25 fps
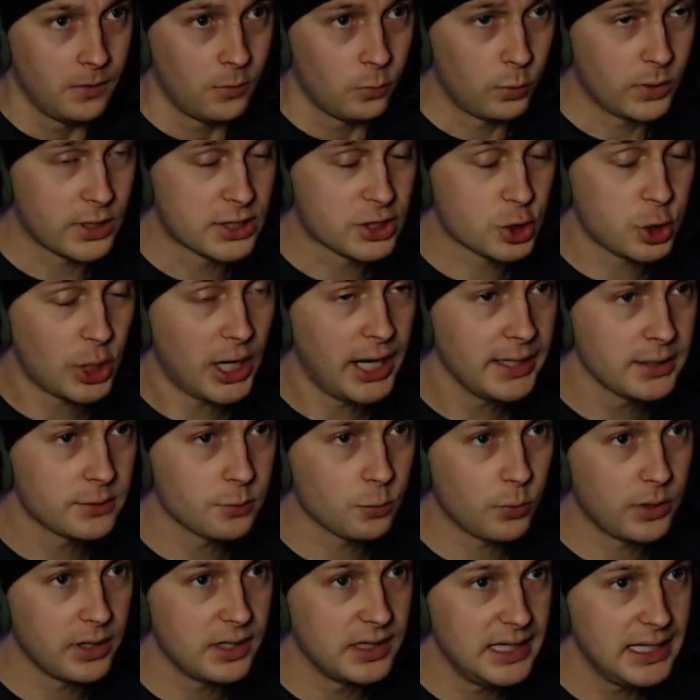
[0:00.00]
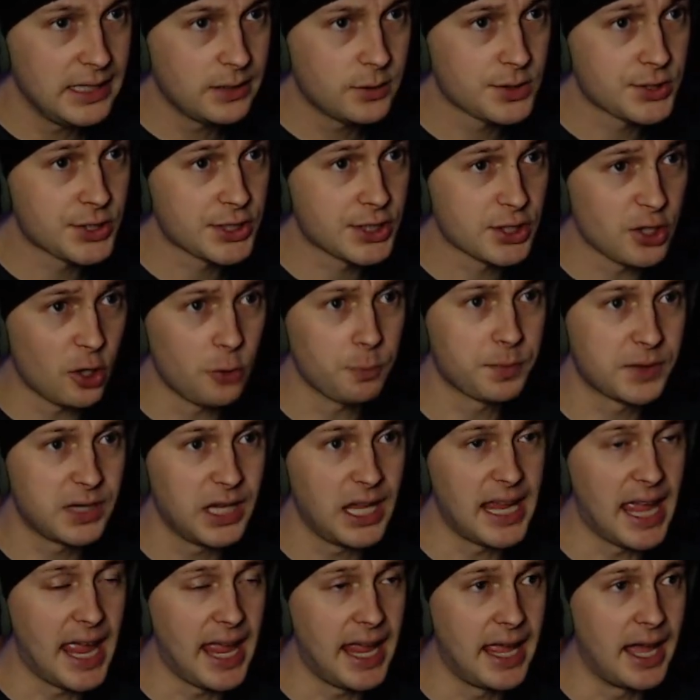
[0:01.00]
We need to stop
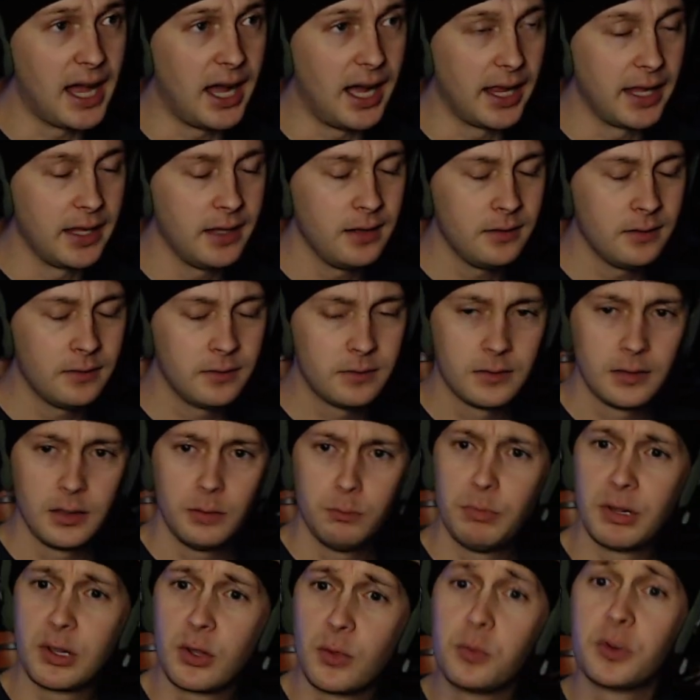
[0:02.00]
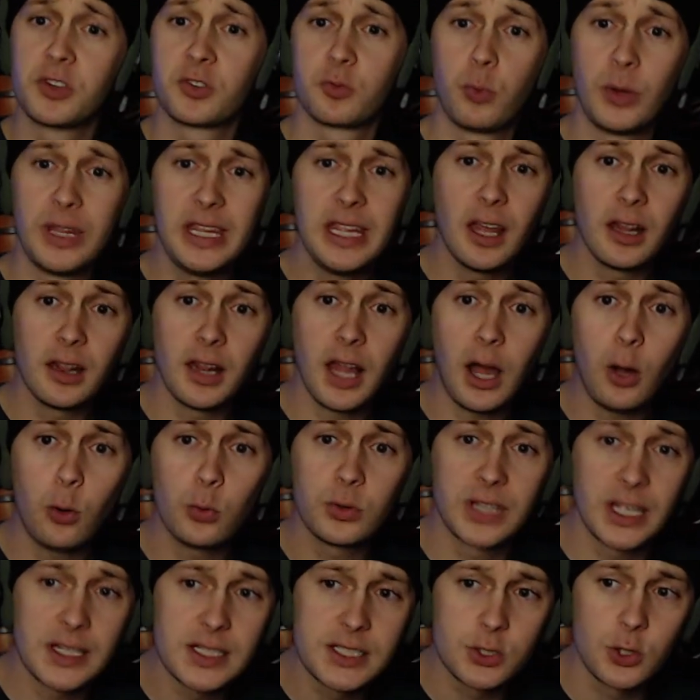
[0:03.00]
the AI because we
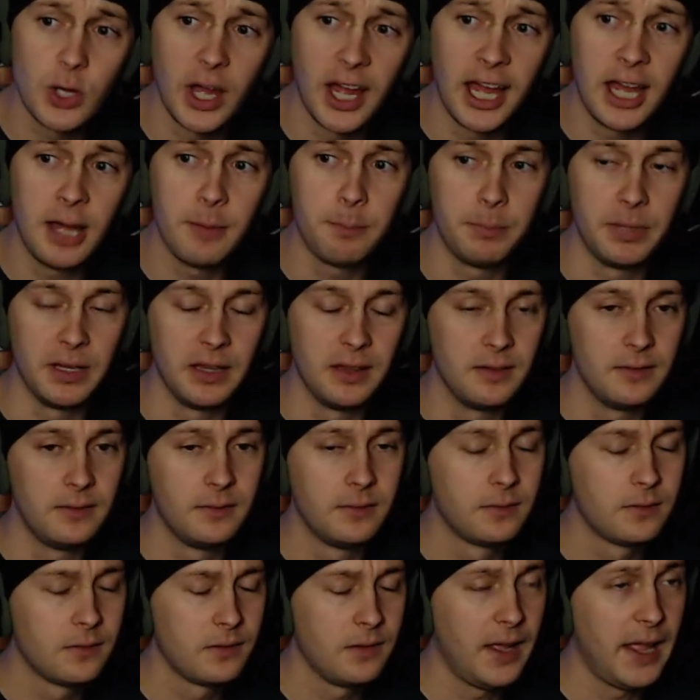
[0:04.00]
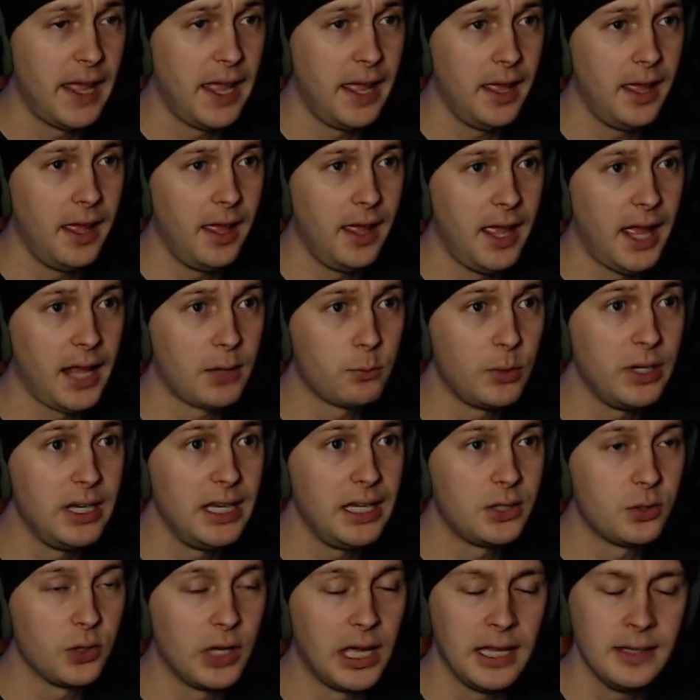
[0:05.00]
allowed this to happen, and we
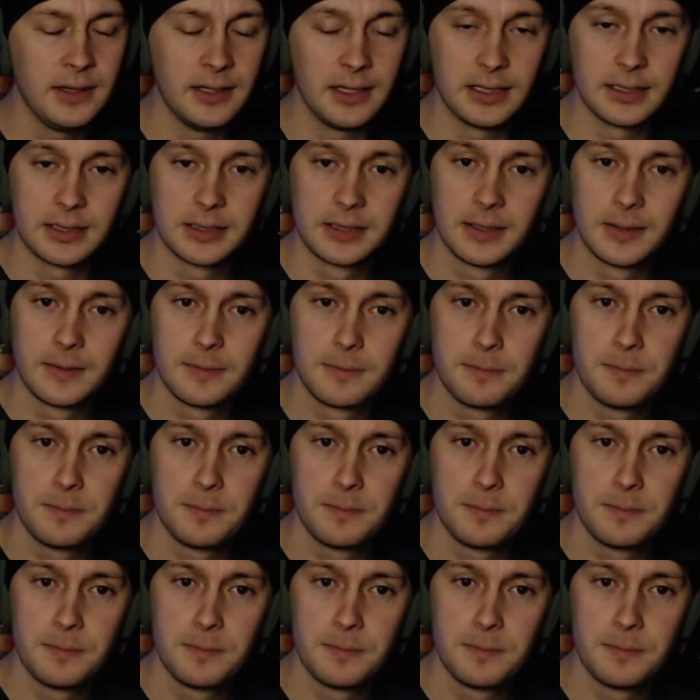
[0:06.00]
need to end it.